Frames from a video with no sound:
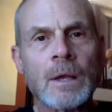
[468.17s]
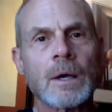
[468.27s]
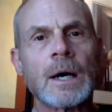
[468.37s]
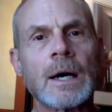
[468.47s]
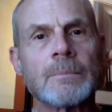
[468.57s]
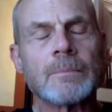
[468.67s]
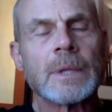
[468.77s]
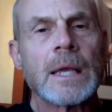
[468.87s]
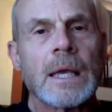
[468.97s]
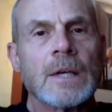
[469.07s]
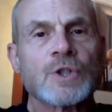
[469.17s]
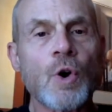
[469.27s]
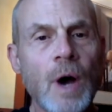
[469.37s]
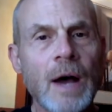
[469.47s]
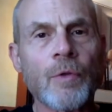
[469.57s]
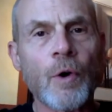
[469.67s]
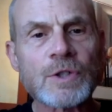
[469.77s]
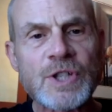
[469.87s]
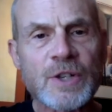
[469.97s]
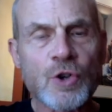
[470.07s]

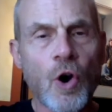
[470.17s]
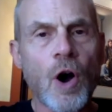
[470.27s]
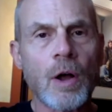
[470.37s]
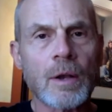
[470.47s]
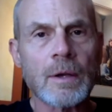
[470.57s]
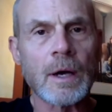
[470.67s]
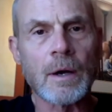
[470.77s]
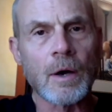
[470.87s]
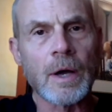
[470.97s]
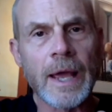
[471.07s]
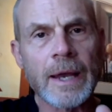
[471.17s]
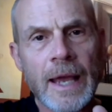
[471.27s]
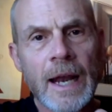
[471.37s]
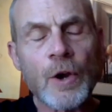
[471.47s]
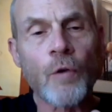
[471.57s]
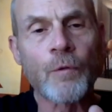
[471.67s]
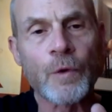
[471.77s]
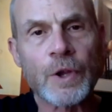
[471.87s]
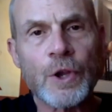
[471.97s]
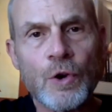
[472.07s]
Those things are all, and I know
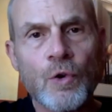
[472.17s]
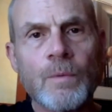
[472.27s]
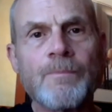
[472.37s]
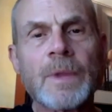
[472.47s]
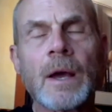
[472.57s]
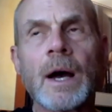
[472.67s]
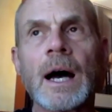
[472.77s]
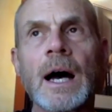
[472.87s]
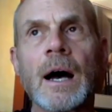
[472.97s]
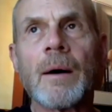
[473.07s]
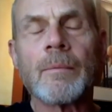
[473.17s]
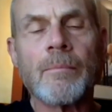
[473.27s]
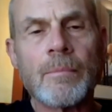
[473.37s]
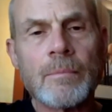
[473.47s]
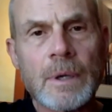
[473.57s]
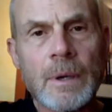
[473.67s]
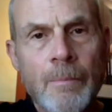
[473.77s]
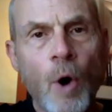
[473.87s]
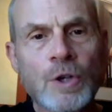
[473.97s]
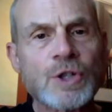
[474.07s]
for you,
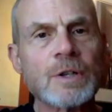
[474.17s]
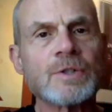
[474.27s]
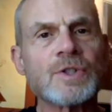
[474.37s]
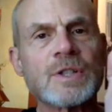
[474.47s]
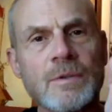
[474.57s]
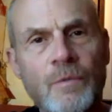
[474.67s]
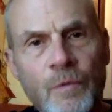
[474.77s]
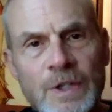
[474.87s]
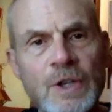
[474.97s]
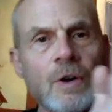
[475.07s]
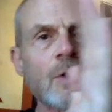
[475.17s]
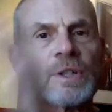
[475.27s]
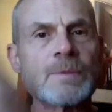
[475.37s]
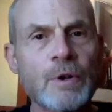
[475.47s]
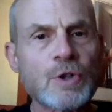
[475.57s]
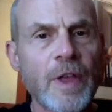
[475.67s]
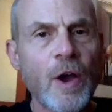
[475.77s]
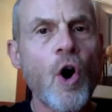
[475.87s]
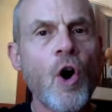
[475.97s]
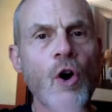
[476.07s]
emotions, physical, the spiritual, they
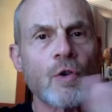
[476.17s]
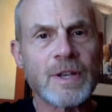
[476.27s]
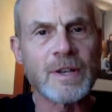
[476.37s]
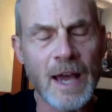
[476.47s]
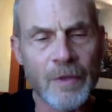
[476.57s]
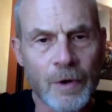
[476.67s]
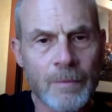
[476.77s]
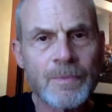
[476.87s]
all go together.